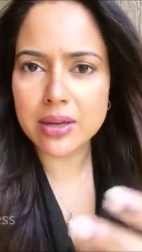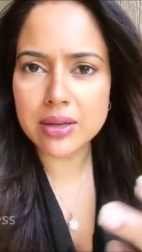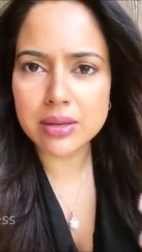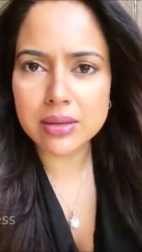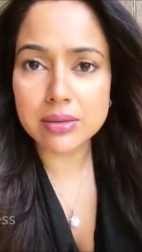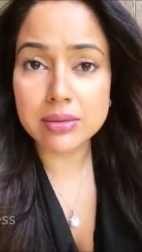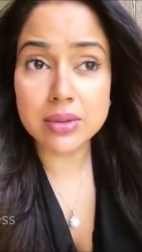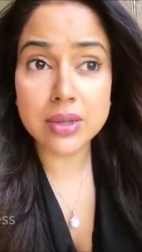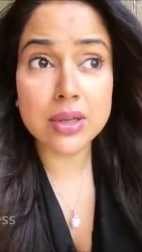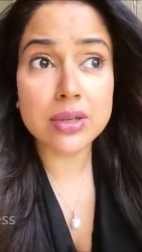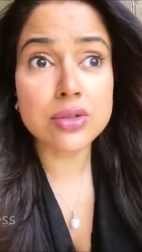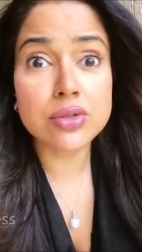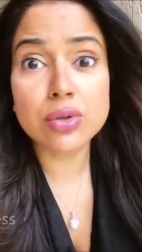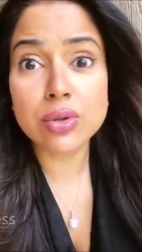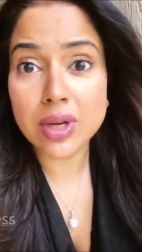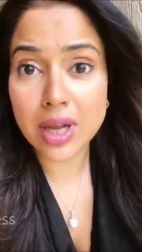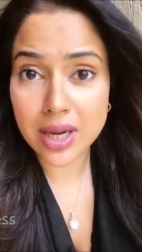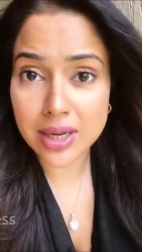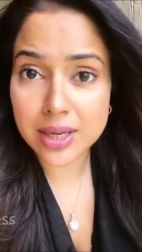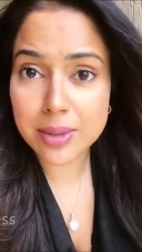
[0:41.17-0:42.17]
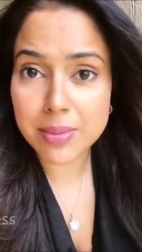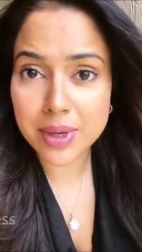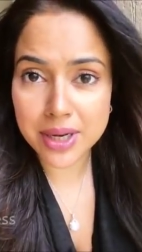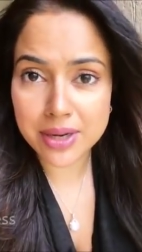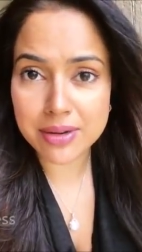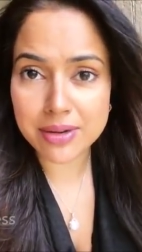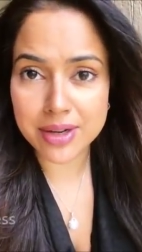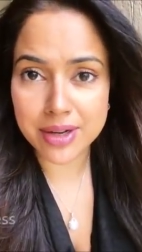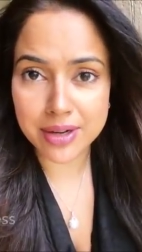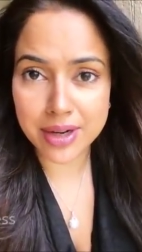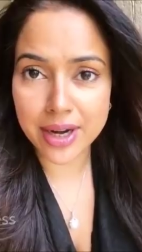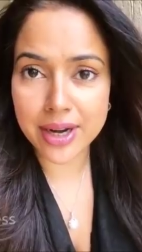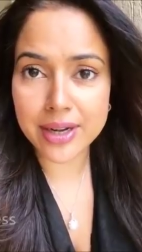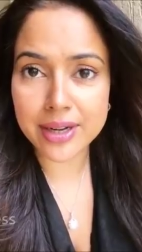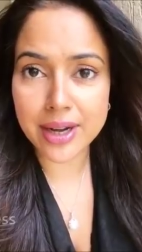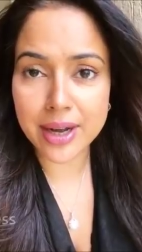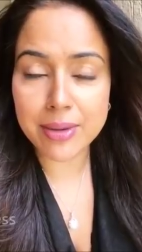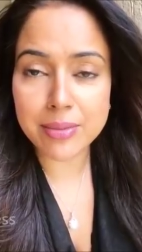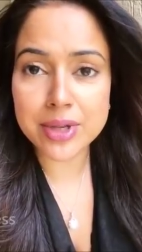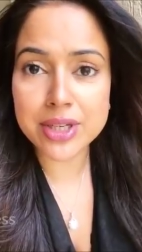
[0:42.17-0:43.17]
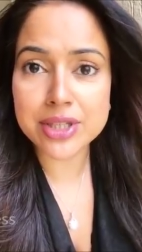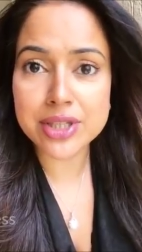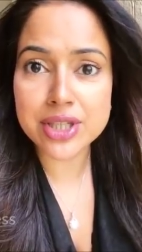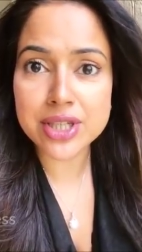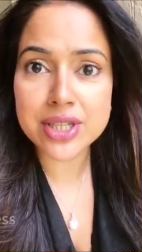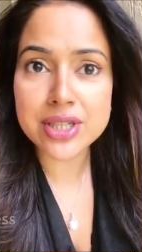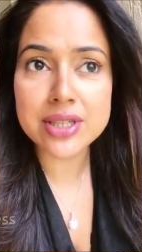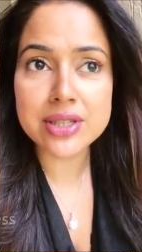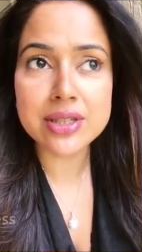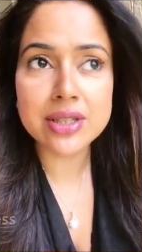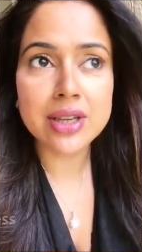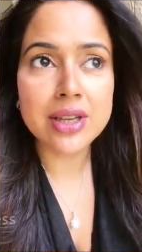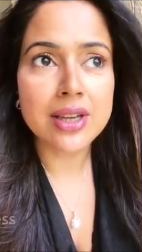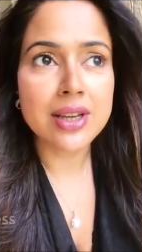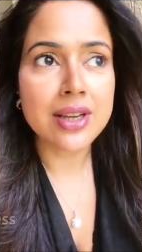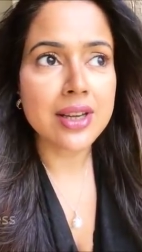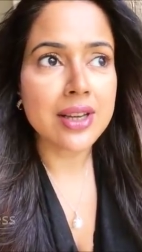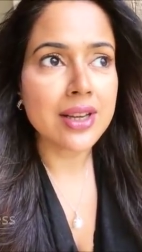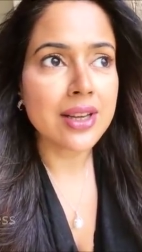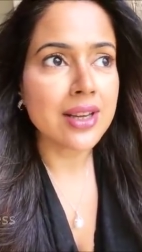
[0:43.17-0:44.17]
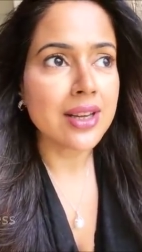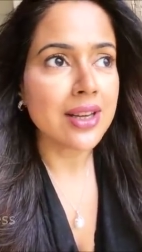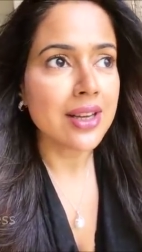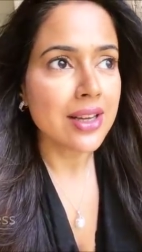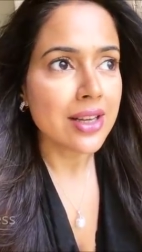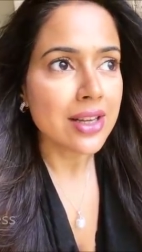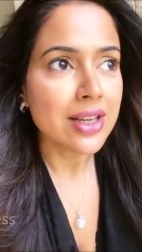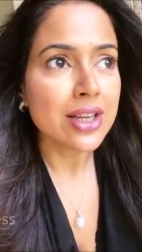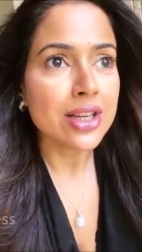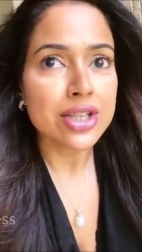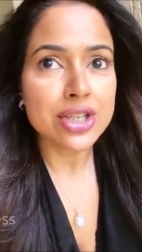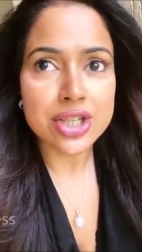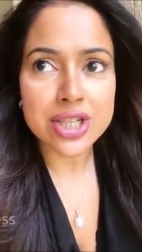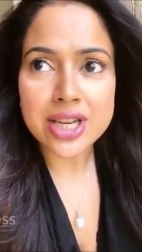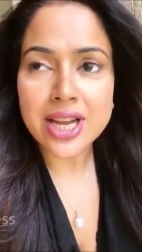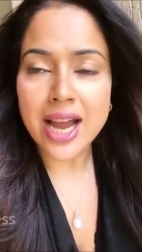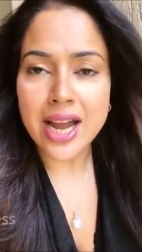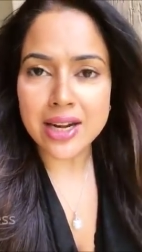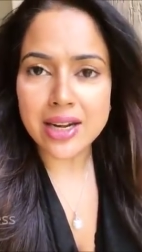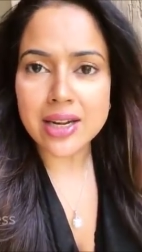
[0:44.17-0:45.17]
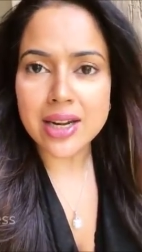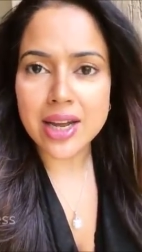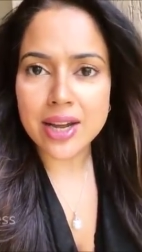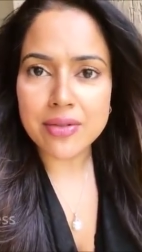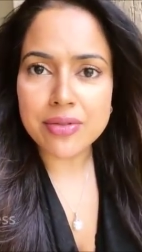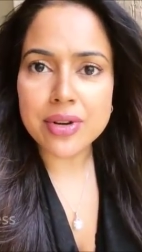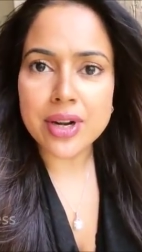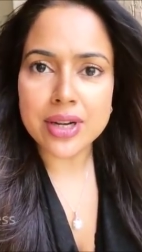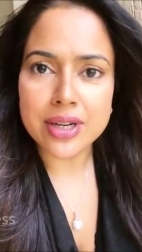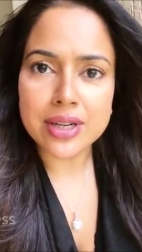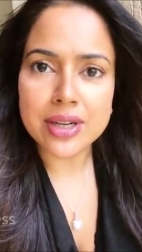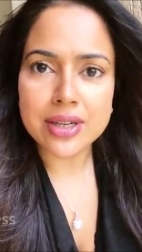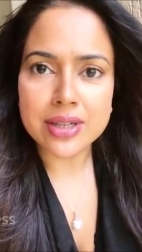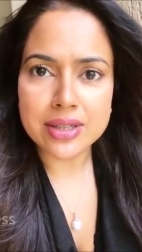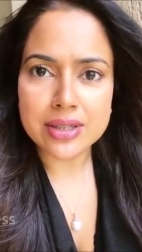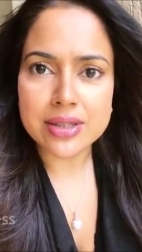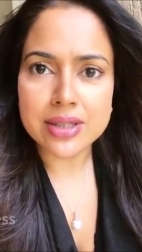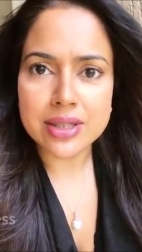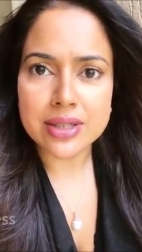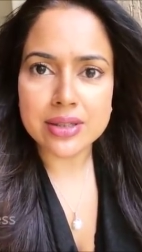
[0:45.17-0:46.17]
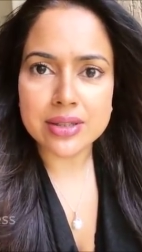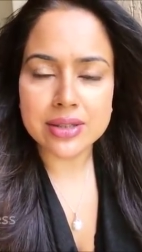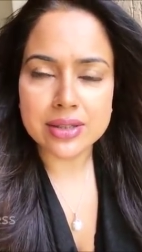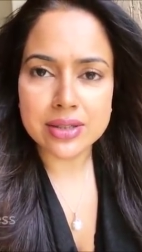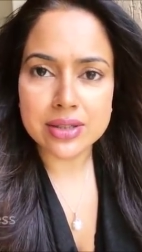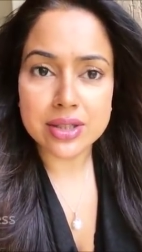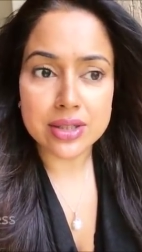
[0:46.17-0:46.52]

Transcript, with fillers: like a Sonali Bendre, right? I mean, she's she had a life-threatening disease.